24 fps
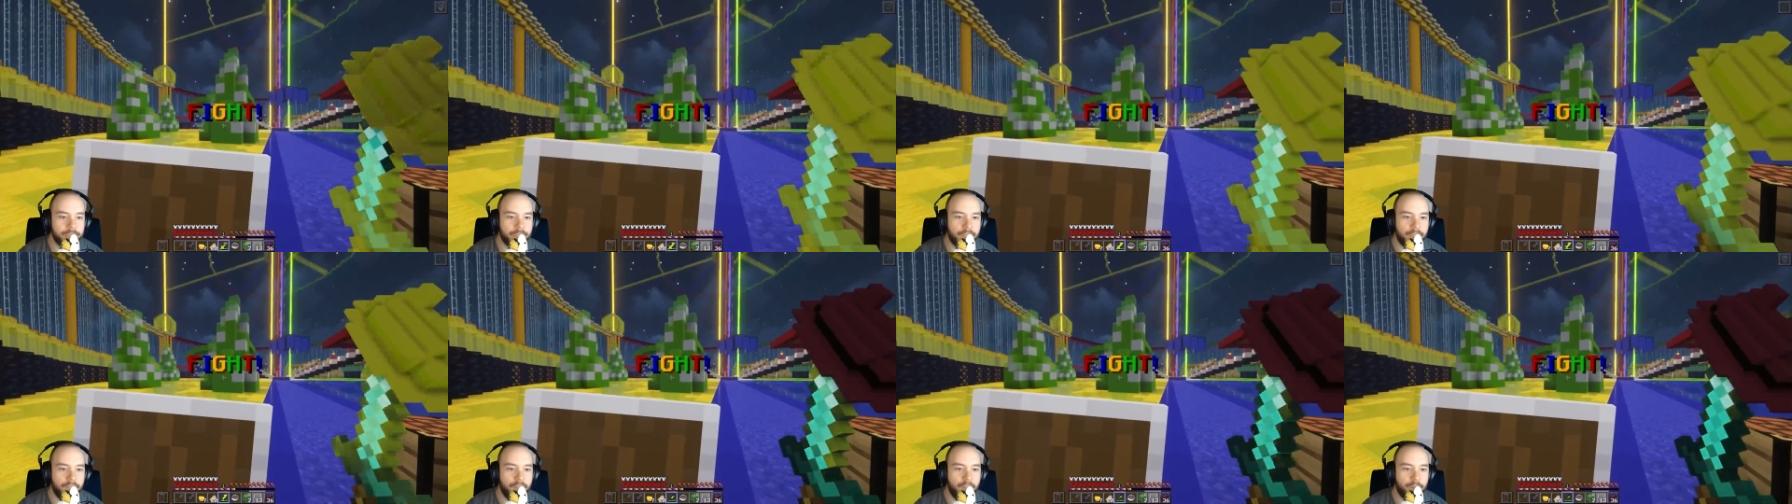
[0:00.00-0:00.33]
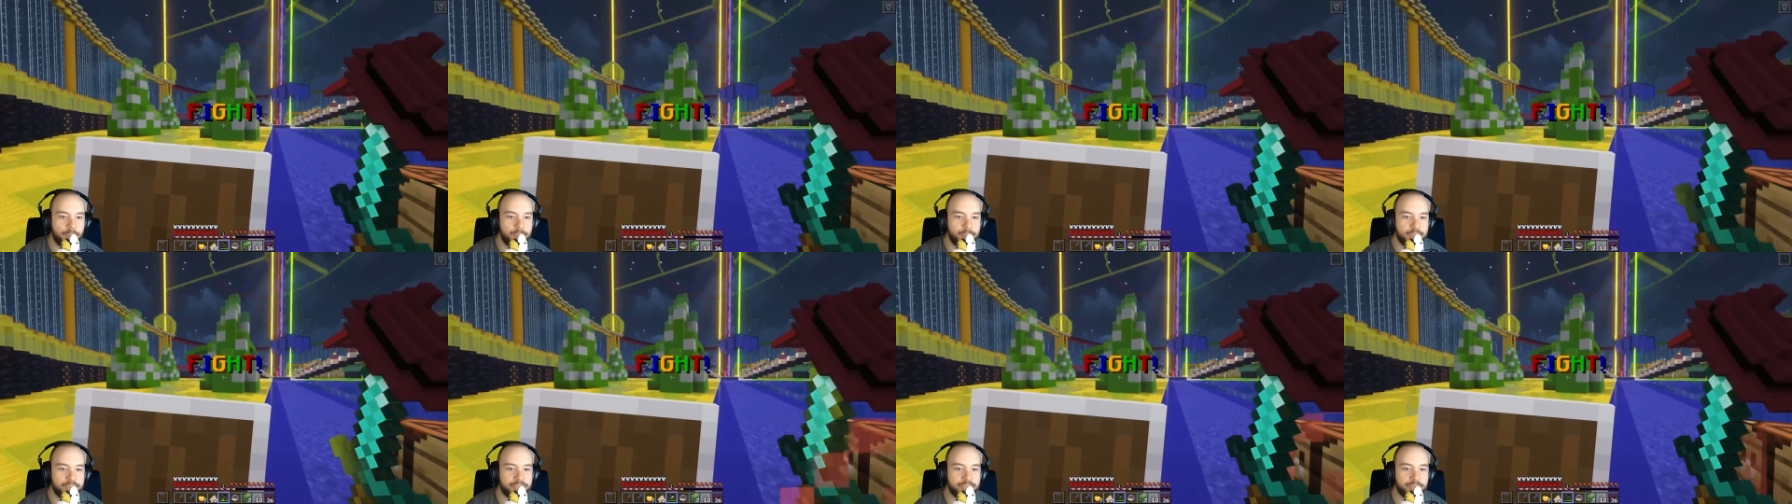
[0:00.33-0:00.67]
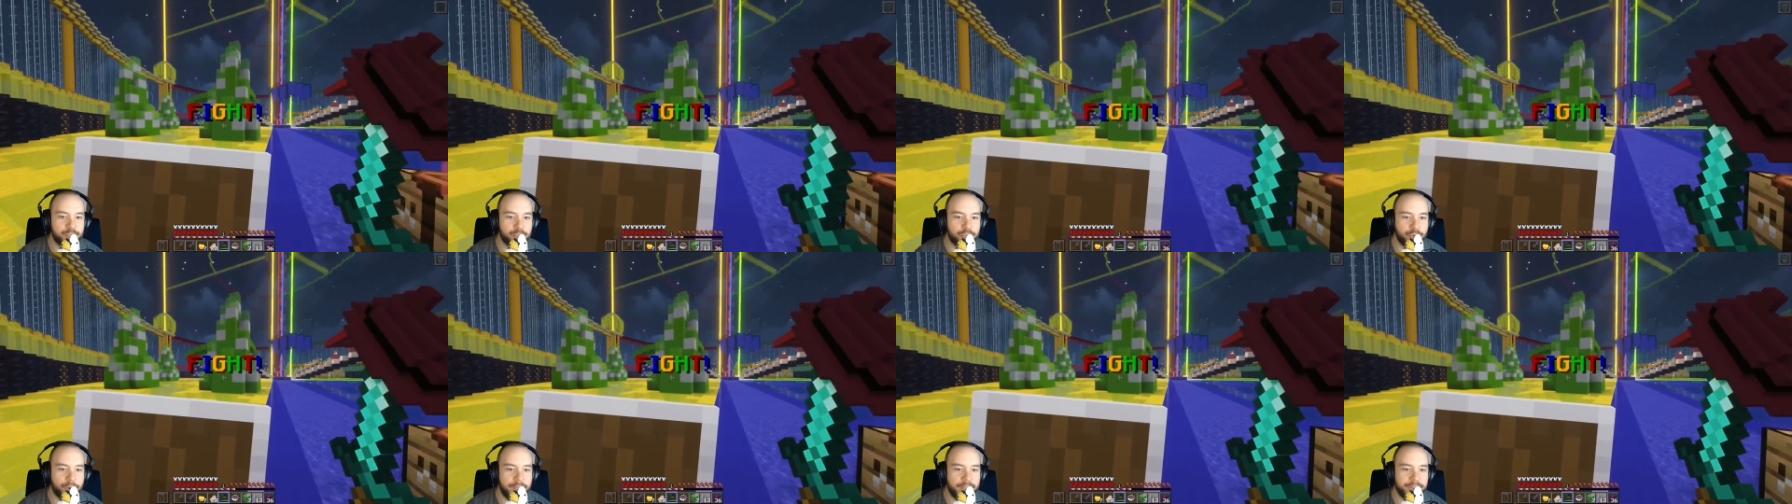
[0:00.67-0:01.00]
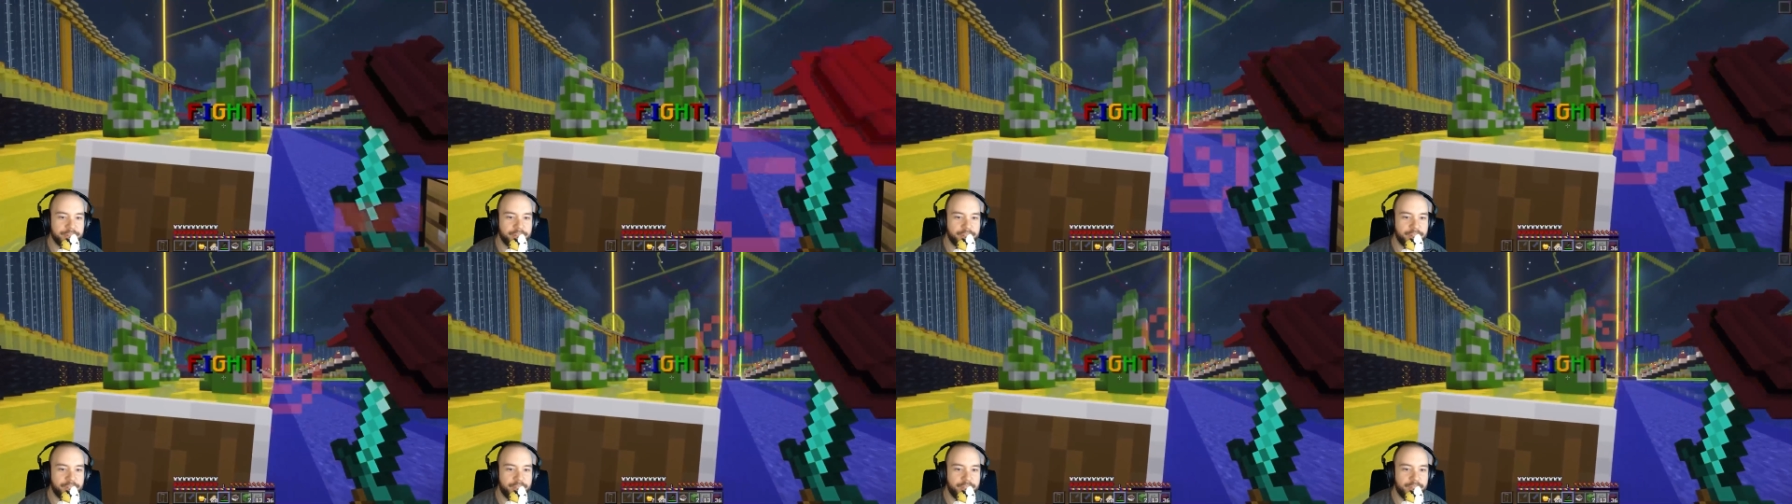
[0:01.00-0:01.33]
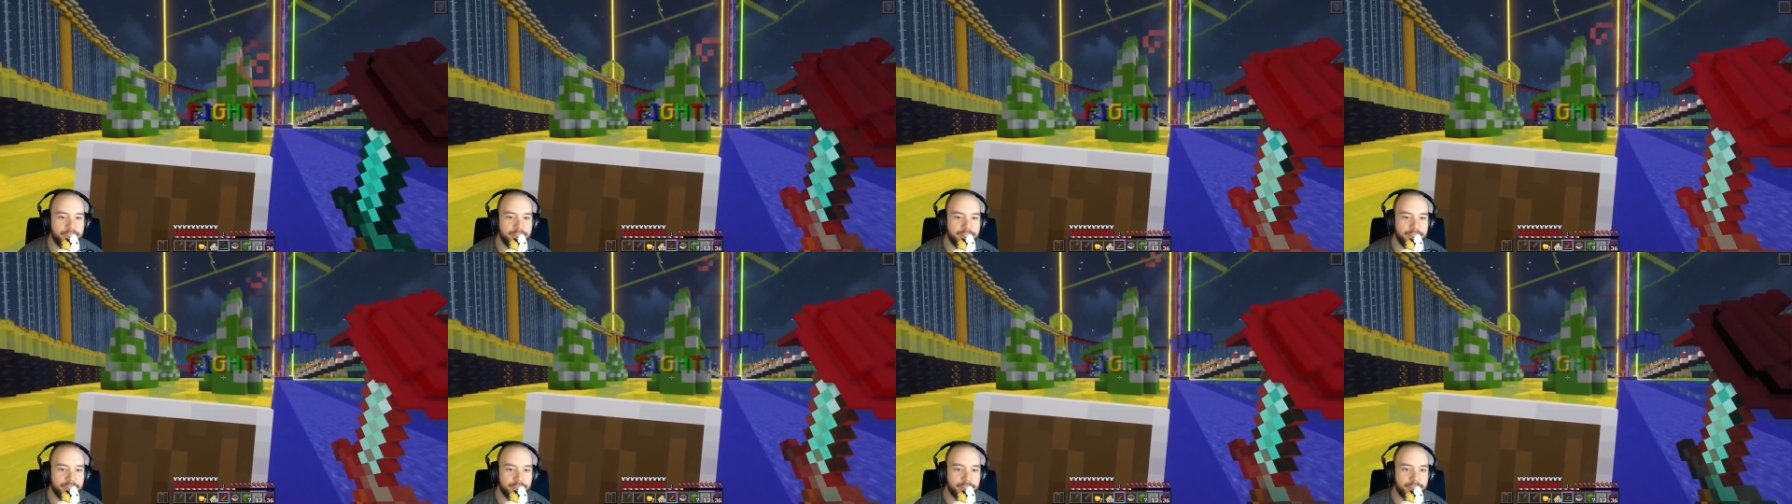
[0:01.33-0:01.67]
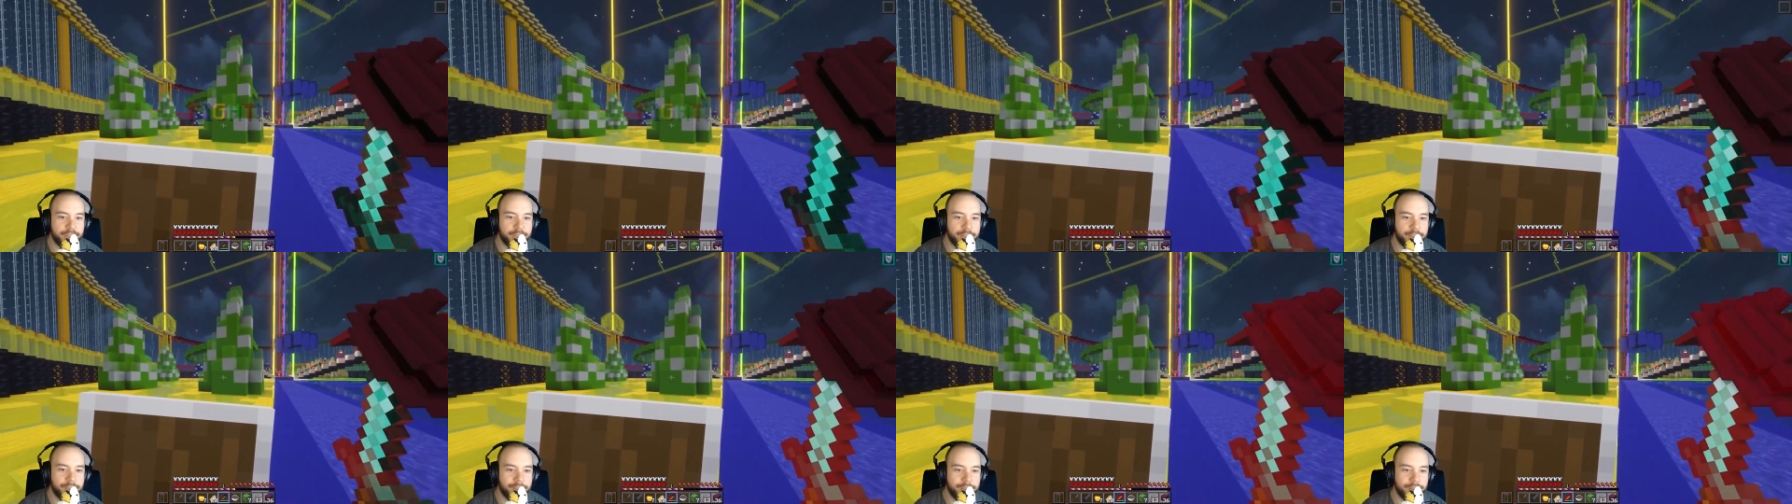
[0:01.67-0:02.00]
Ah, Mister Okay. President.
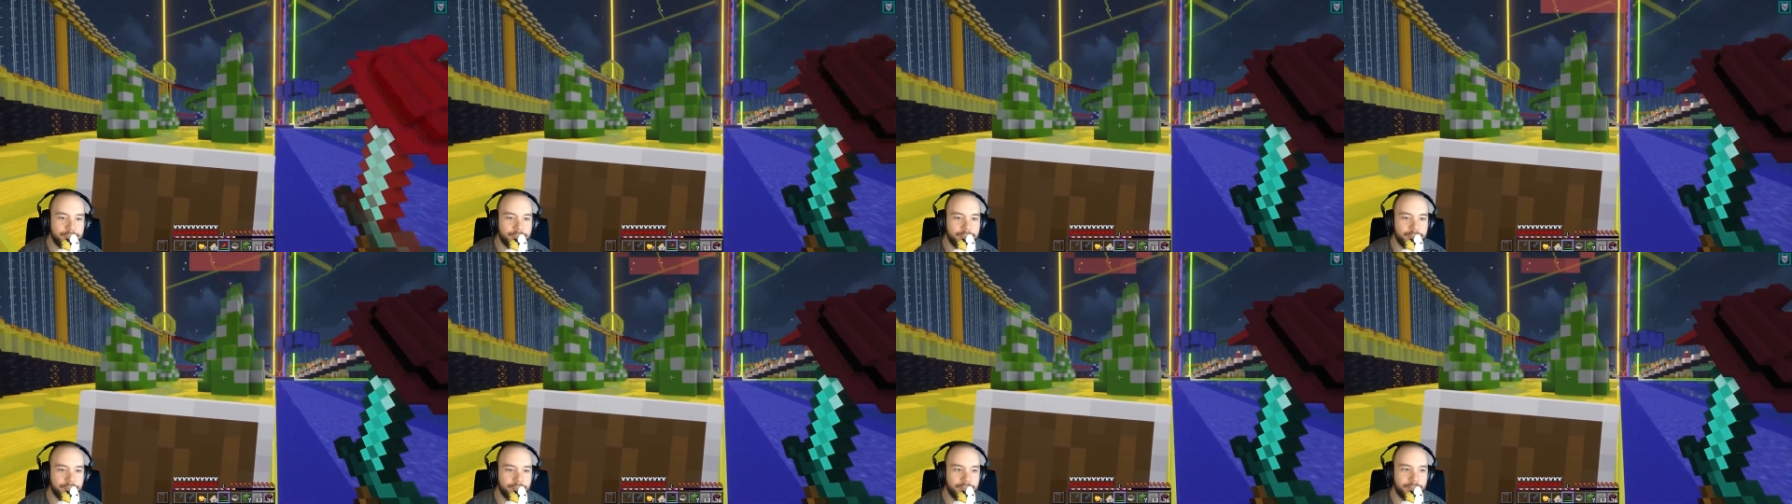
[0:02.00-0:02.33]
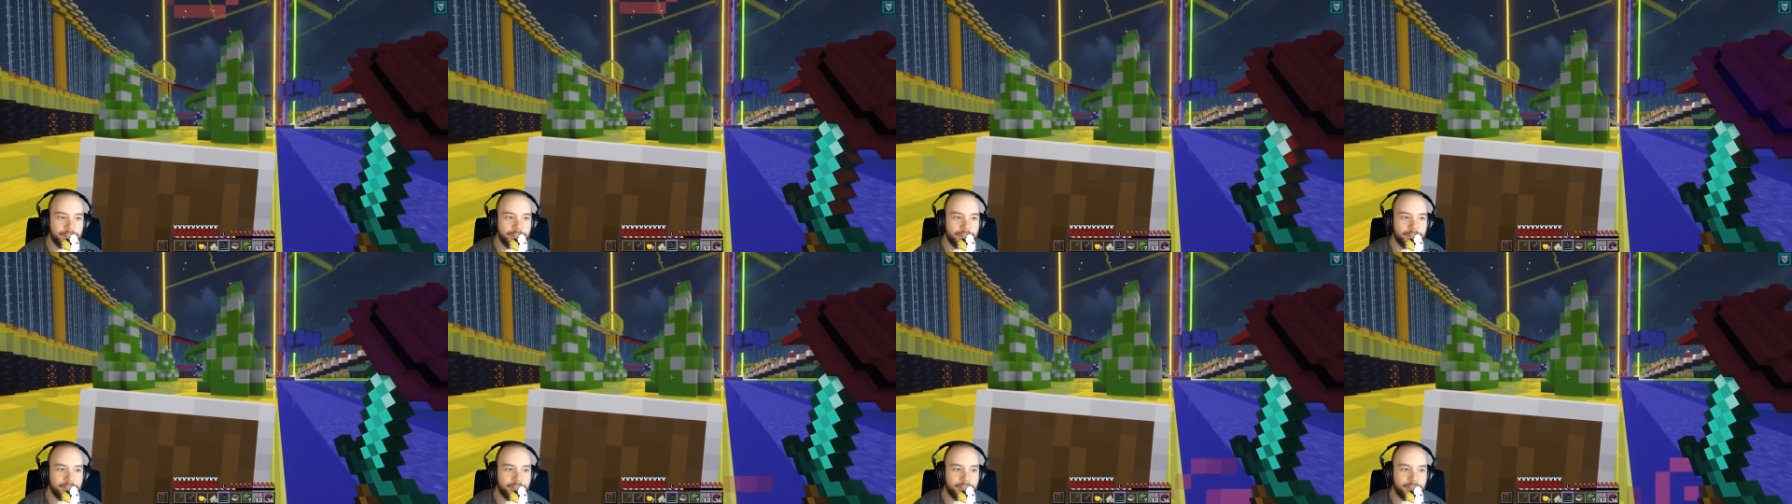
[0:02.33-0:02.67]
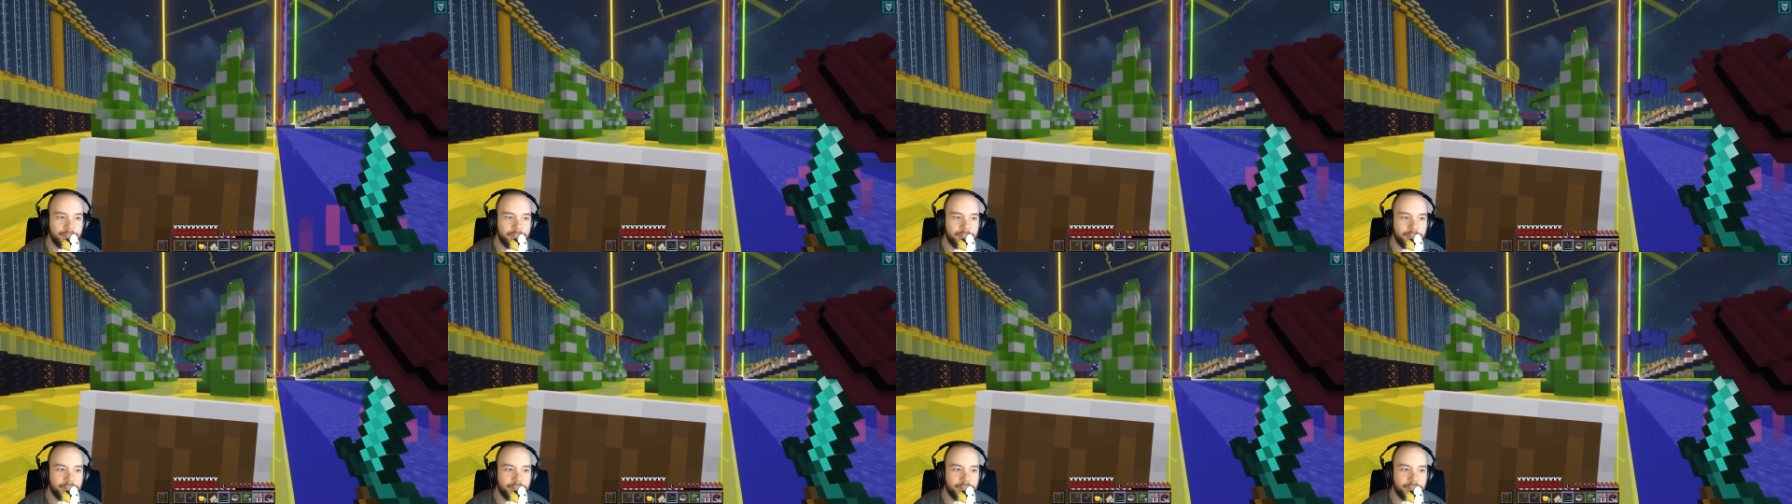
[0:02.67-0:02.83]
Uh,